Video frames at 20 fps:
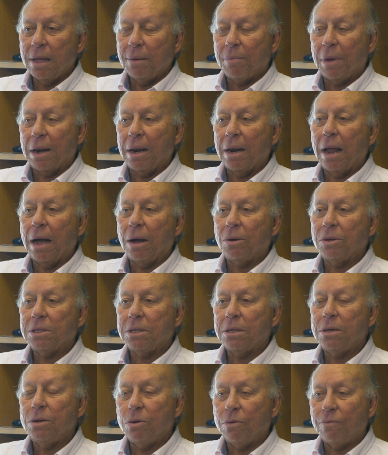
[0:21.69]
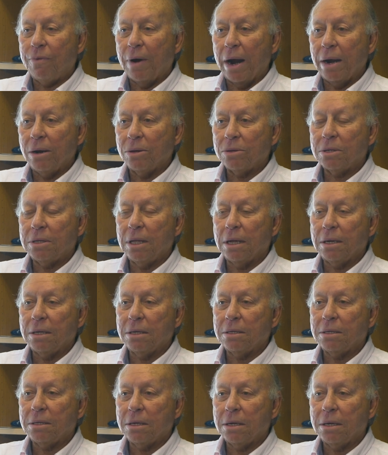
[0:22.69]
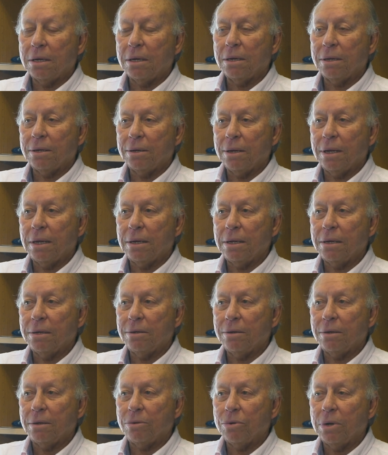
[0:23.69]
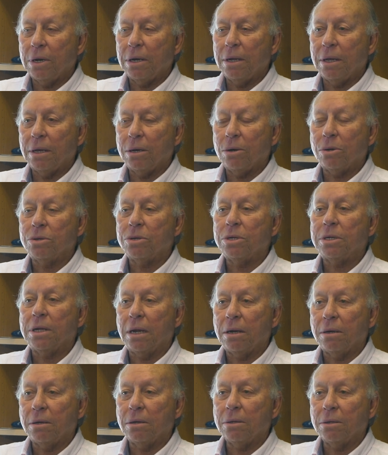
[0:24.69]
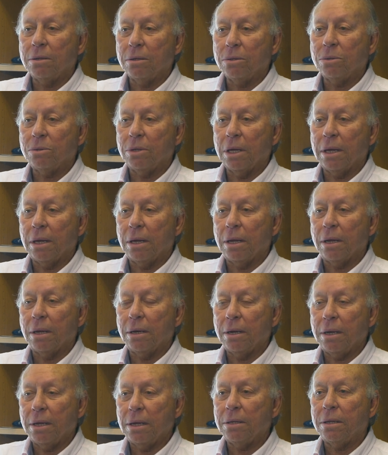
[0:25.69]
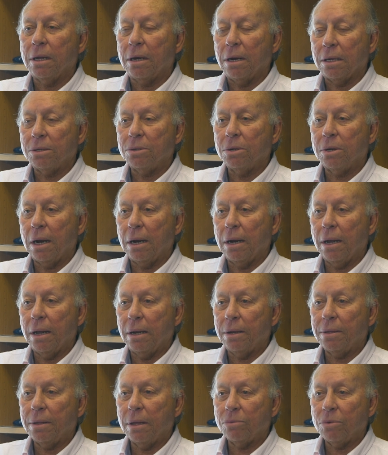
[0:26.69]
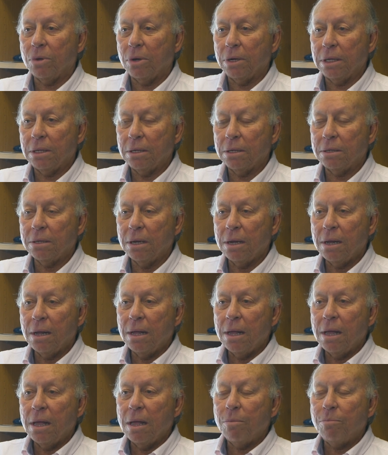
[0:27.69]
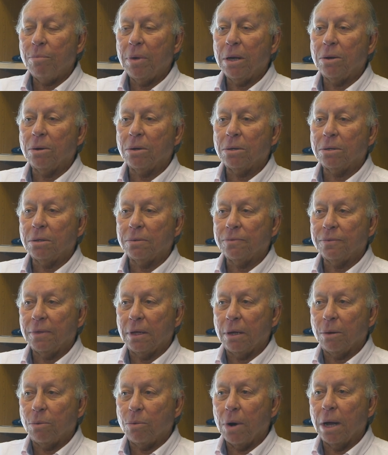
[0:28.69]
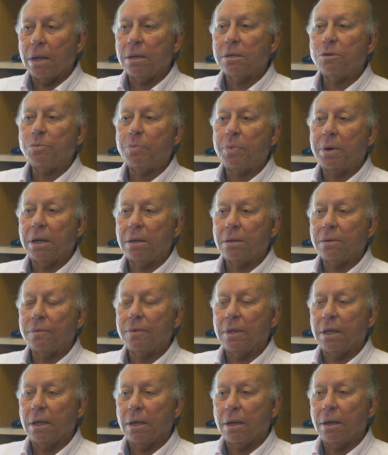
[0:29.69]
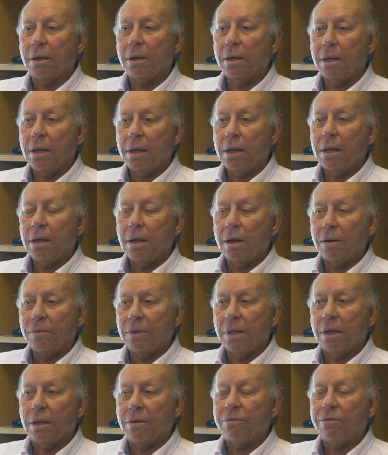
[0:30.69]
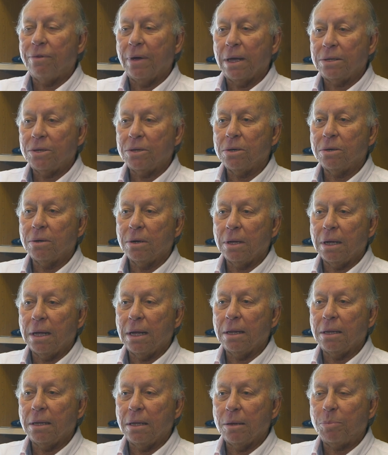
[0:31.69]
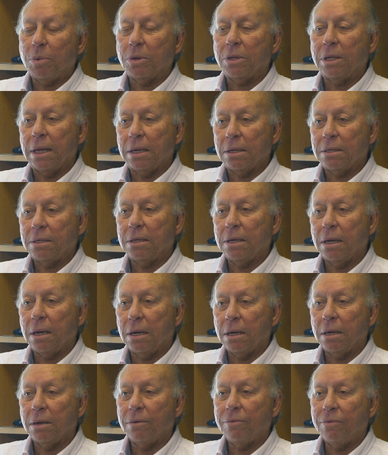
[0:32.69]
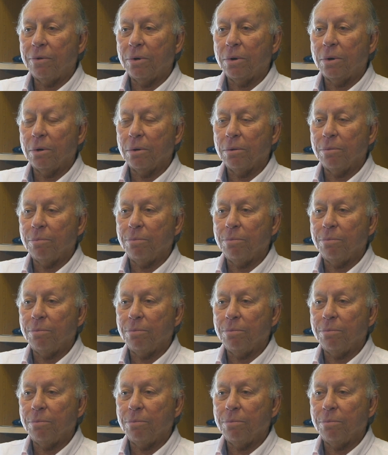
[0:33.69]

but now it's a new virus that is uh, getting really concerned to the international health authorities because of the widespread of the of the infection and the potential for